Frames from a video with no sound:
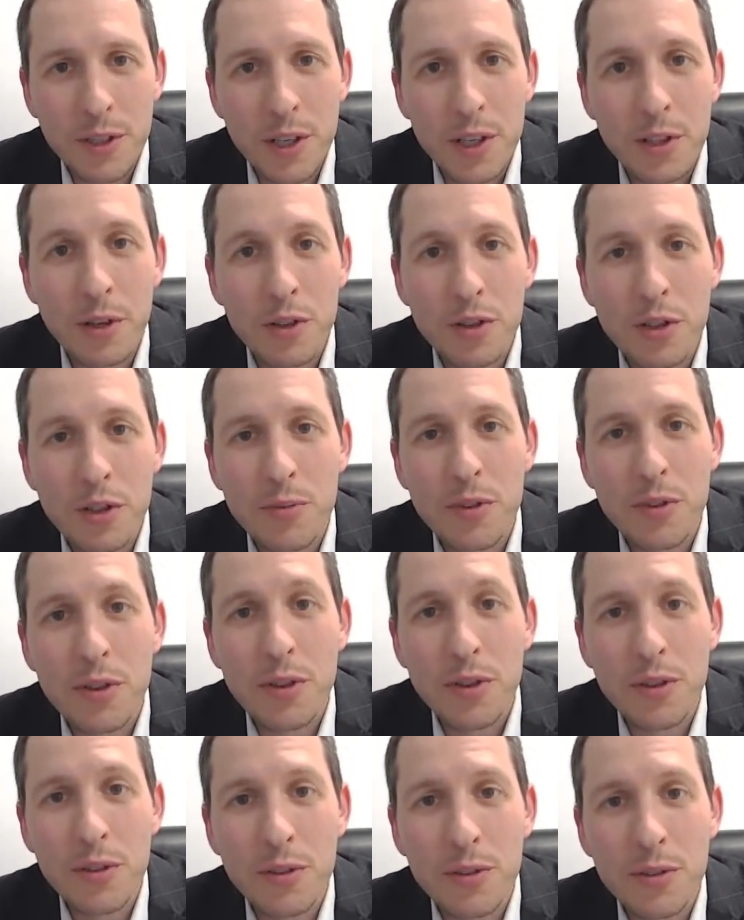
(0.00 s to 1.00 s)
Kedoshim to
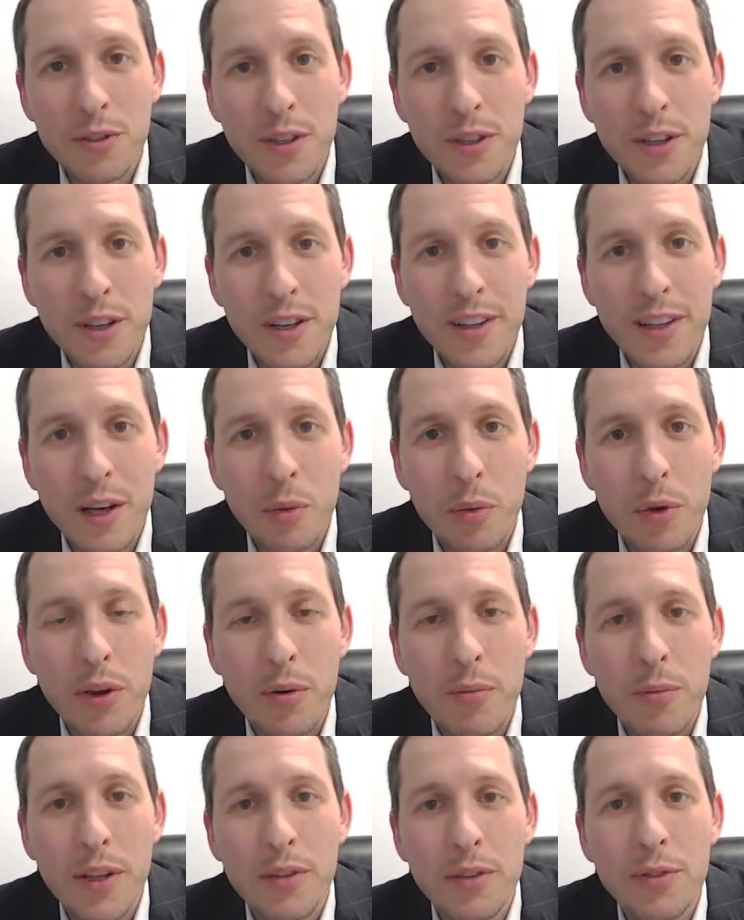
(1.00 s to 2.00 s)
you, that we are
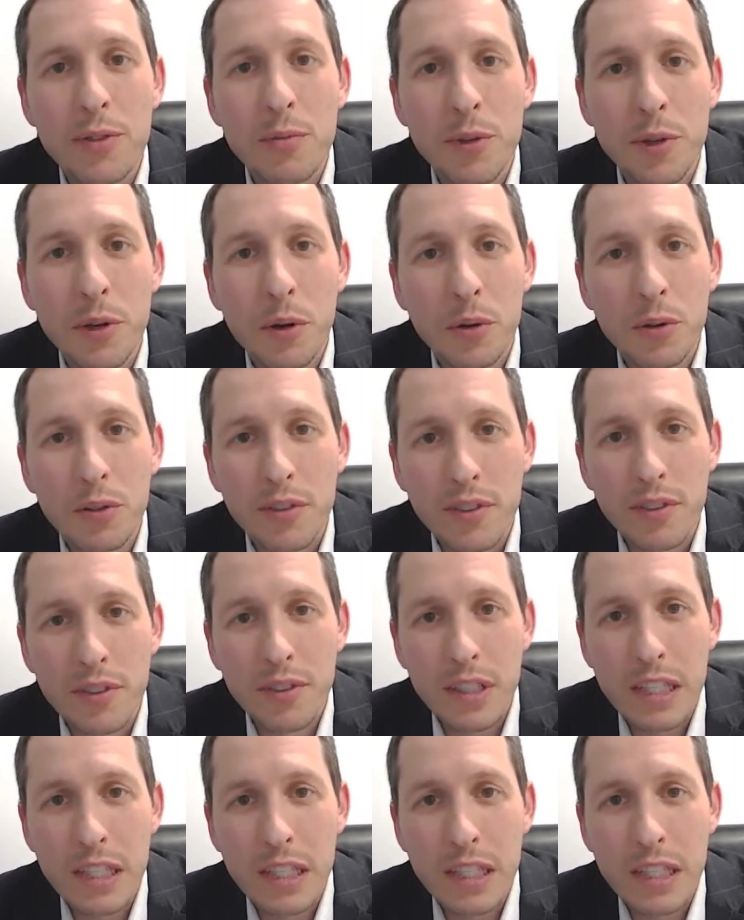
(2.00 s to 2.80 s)
meant to be holy.